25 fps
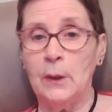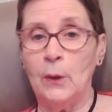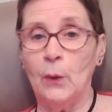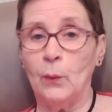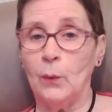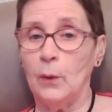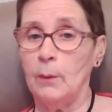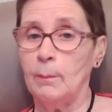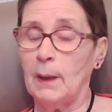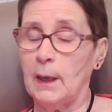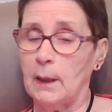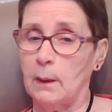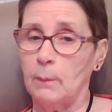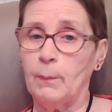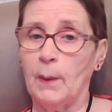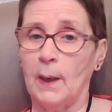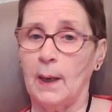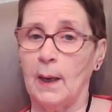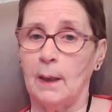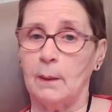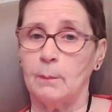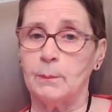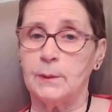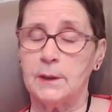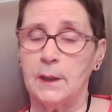we might
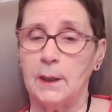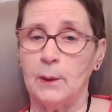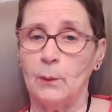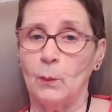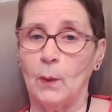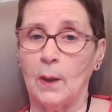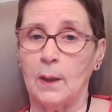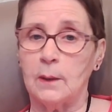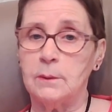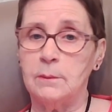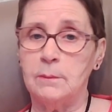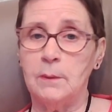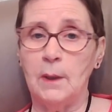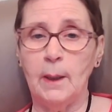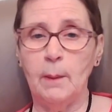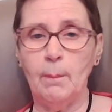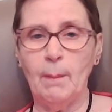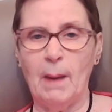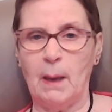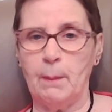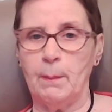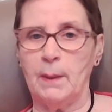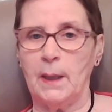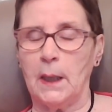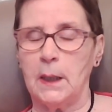perhaps think, well, it
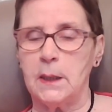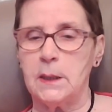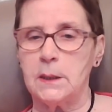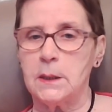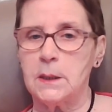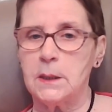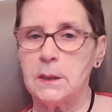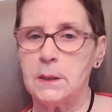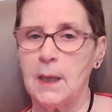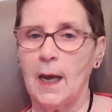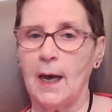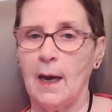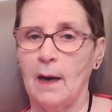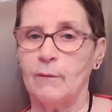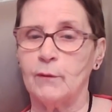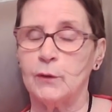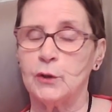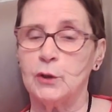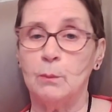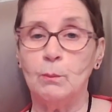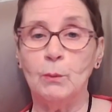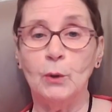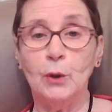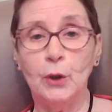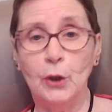might be to have
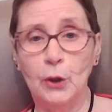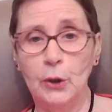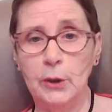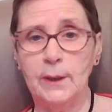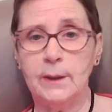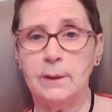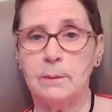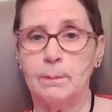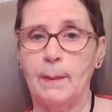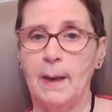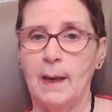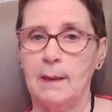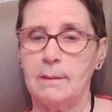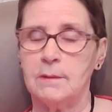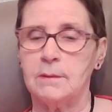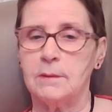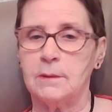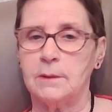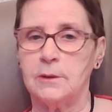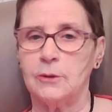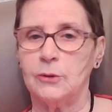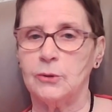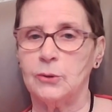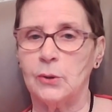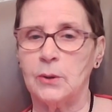some coloured
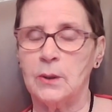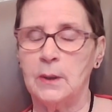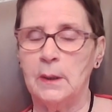pencils.